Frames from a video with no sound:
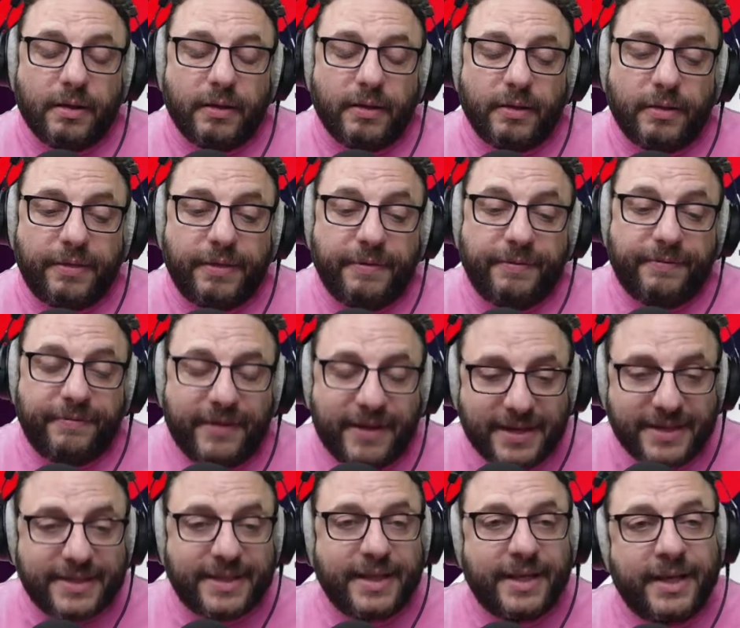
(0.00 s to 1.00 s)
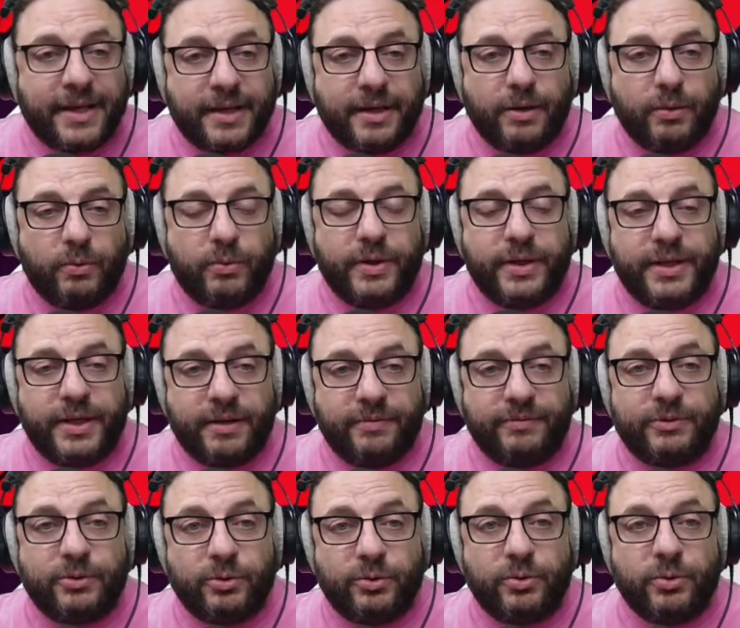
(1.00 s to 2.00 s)
the first thing we have
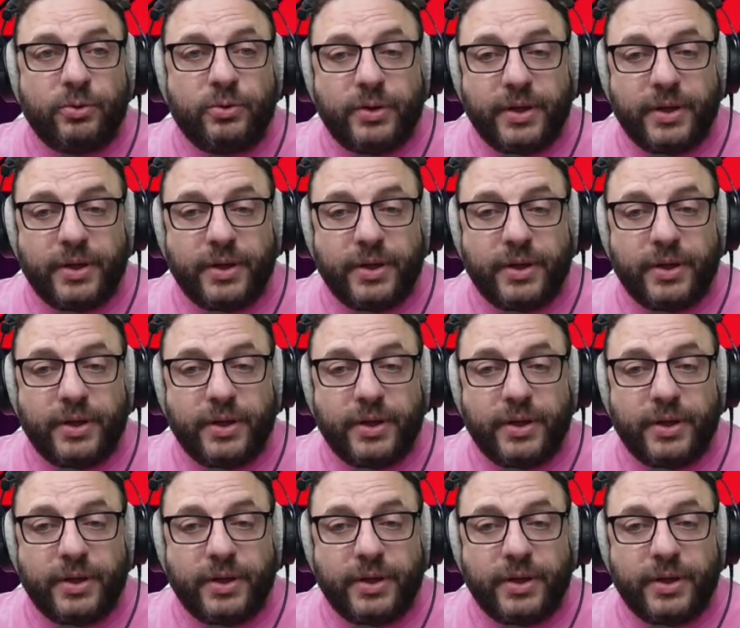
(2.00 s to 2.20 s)
to do